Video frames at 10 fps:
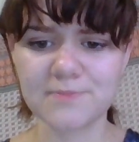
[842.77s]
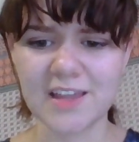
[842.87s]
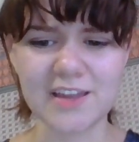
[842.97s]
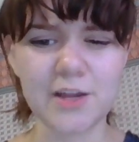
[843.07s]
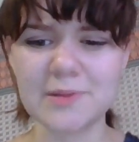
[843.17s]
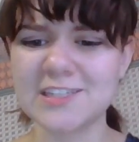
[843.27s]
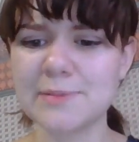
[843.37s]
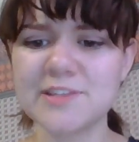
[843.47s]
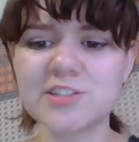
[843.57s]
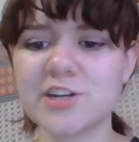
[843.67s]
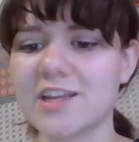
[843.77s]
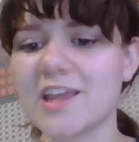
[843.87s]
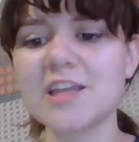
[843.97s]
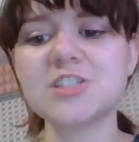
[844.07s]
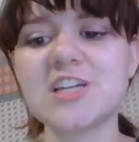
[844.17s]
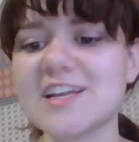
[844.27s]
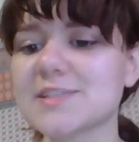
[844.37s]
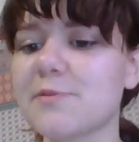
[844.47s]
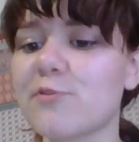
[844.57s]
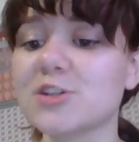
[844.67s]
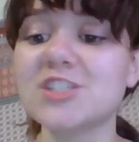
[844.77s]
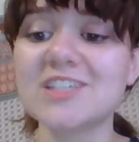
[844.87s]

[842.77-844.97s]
And I'll be demonstrating each task before she